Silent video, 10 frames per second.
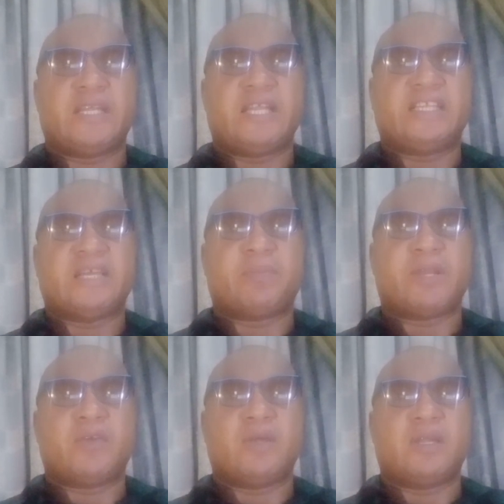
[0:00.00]
an
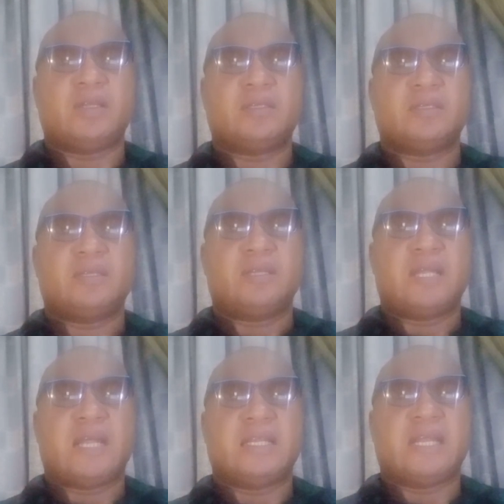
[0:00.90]
entrepreneur
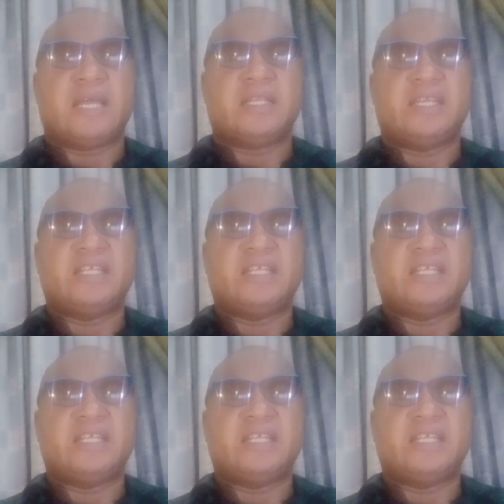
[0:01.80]
and an